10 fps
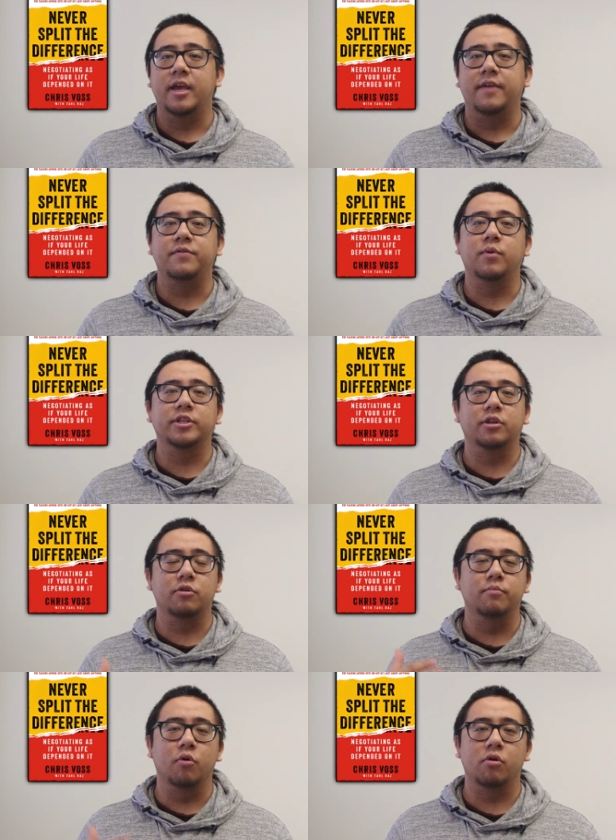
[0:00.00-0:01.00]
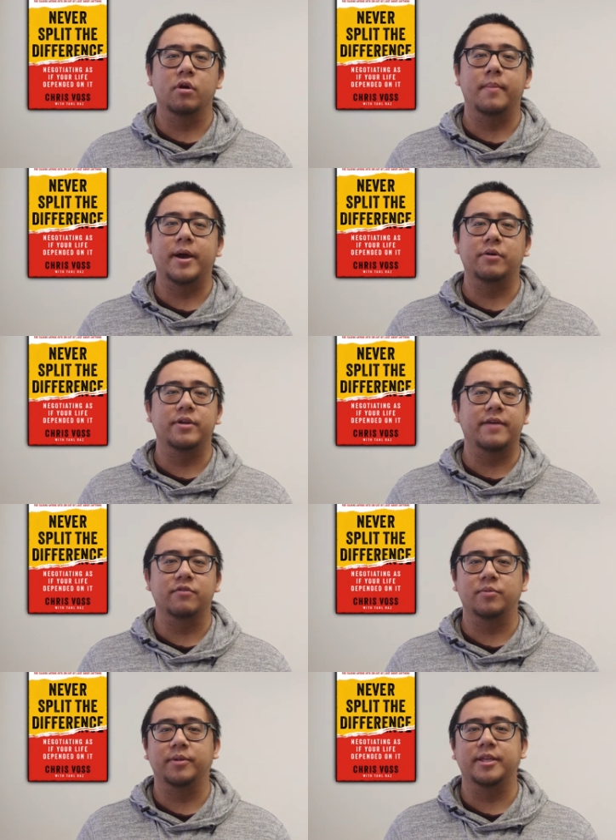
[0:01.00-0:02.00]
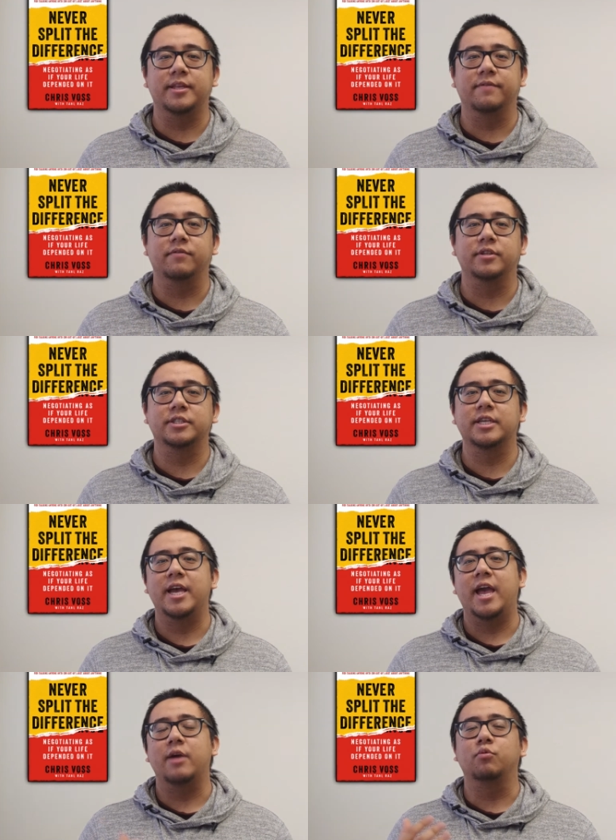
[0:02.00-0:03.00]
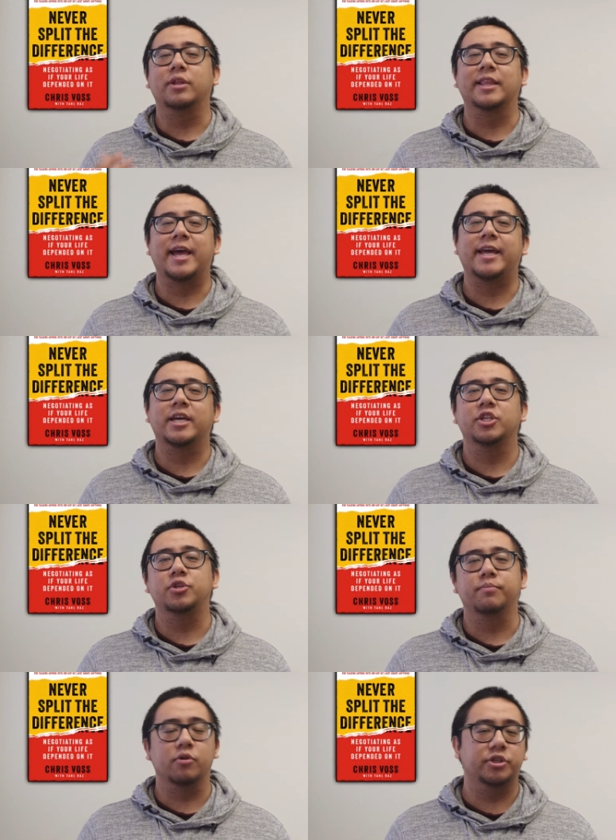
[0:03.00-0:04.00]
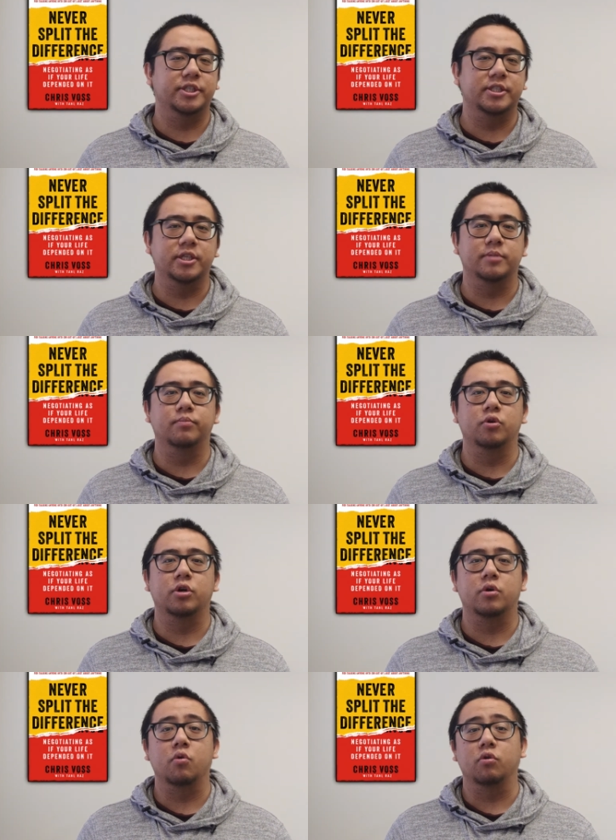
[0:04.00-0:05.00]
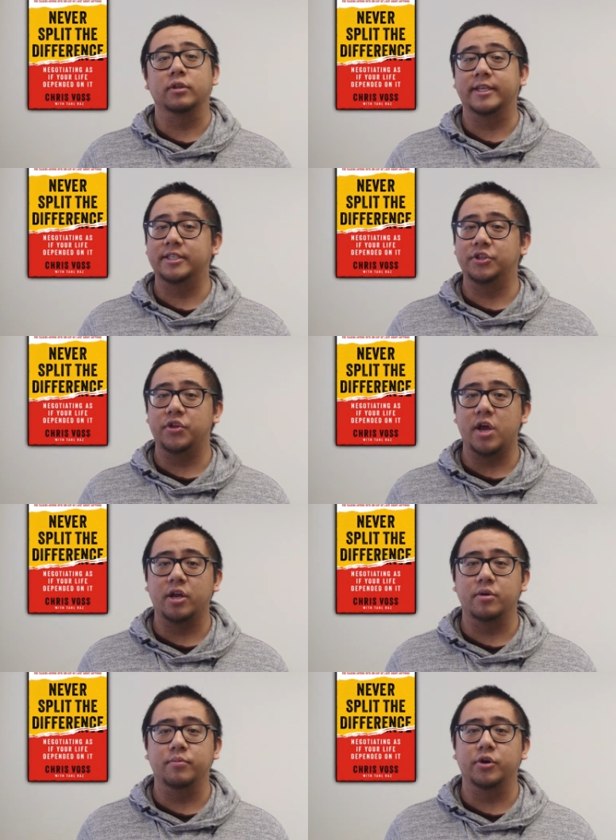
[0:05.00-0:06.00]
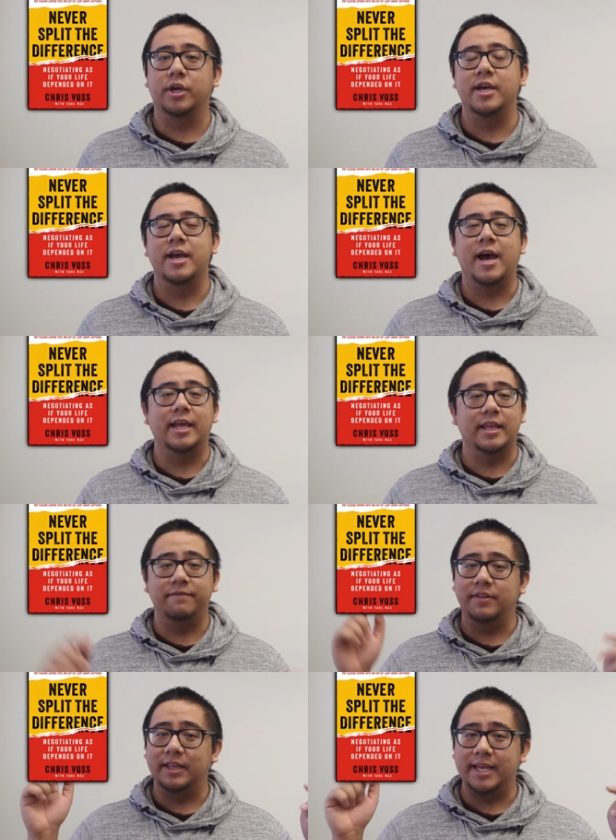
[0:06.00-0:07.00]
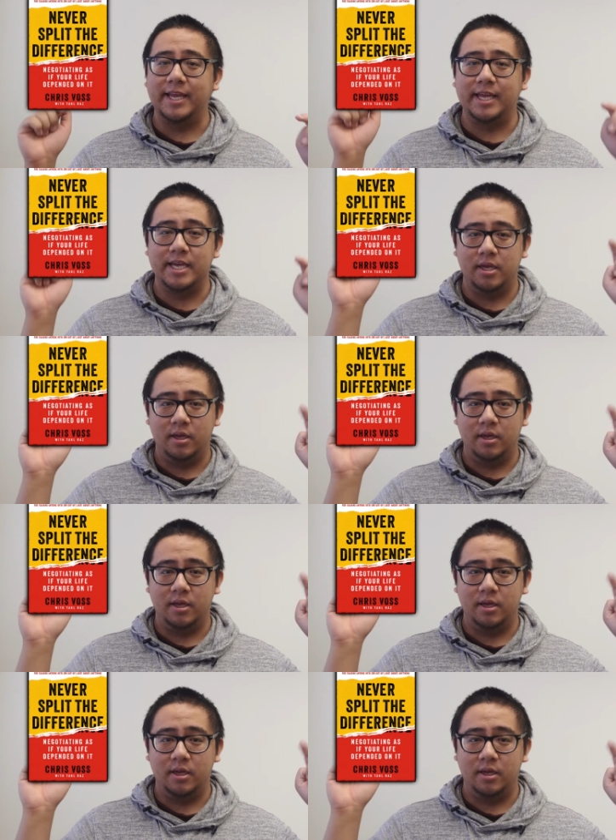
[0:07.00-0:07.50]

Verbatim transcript: If you want to learn more about Never Split the Difference and would like to purchase this book or listen to the audiobook, I left the link